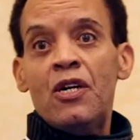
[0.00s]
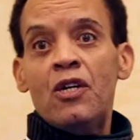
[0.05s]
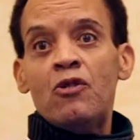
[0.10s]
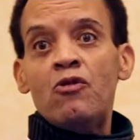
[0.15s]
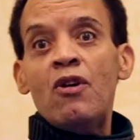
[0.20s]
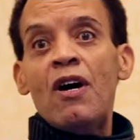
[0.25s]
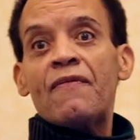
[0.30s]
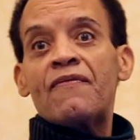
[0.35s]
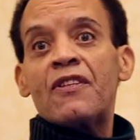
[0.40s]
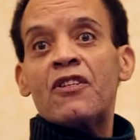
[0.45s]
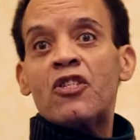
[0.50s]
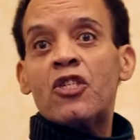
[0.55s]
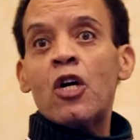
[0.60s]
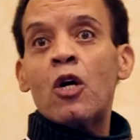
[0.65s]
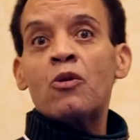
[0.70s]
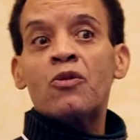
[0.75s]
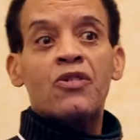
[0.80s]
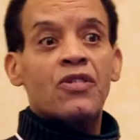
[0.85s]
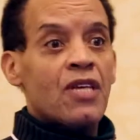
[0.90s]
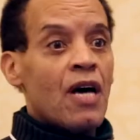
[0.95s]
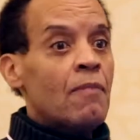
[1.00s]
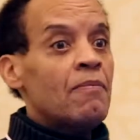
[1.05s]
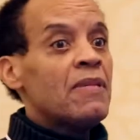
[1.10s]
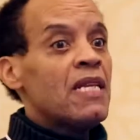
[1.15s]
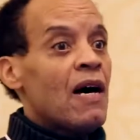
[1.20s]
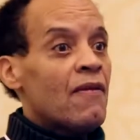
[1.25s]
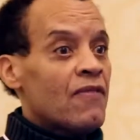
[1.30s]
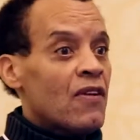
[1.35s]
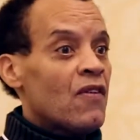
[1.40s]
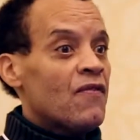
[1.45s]
You have to show some
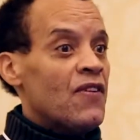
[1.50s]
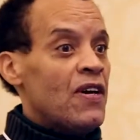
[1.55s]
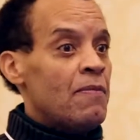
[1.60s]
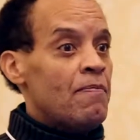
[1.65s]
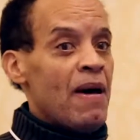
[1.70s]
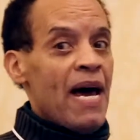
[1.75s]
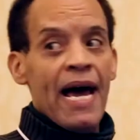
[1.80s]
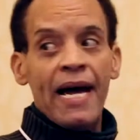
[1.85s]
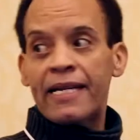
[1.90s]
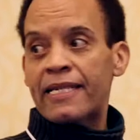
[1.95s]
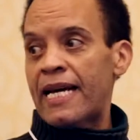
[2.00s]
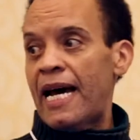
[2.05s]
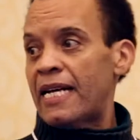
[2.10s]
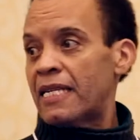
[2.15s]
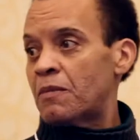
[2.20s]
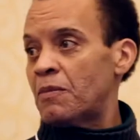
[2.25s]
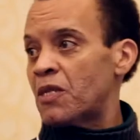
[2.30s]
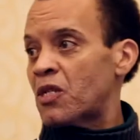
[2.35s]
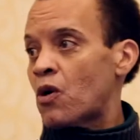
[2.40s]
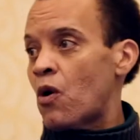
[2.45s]
level of impact. As Ms.